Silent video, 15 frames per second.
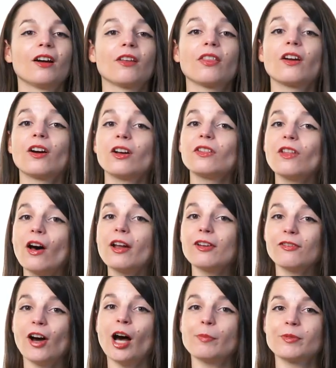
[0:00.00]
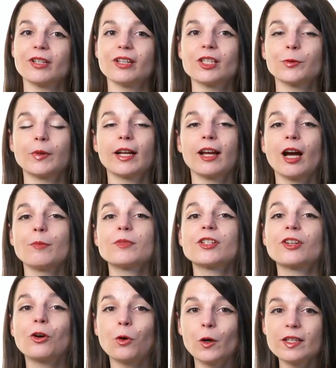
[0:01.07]
There are a lot of options when it comes
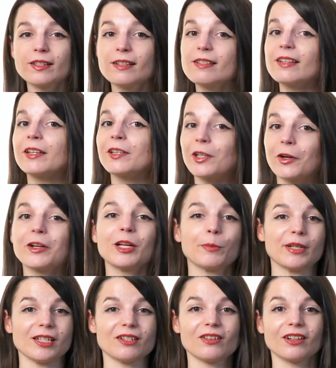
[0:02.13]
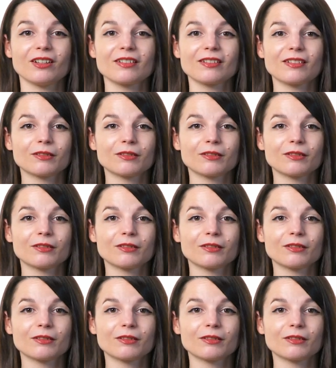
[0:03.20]
to courses and learning materials.